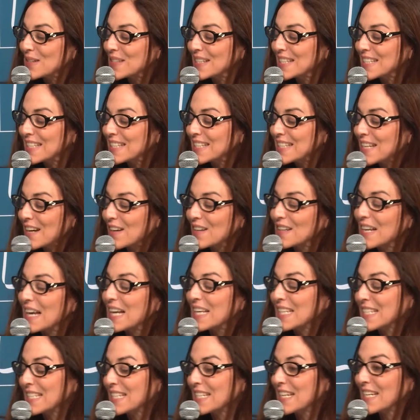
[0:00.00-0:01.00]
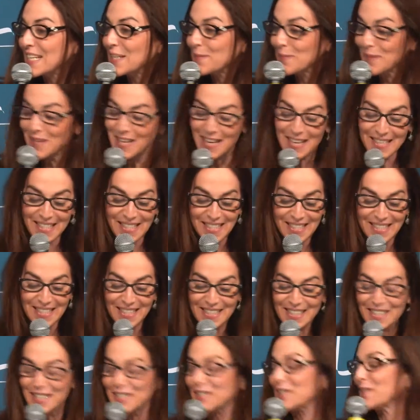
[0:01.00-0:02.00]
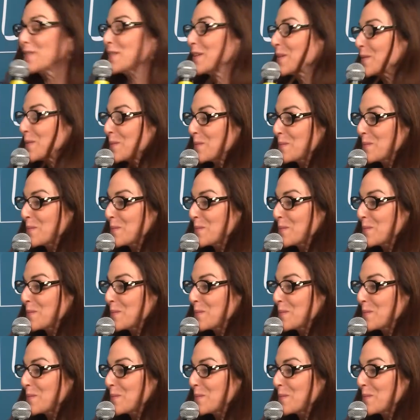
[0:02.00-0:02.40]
since our last IMCAS interview.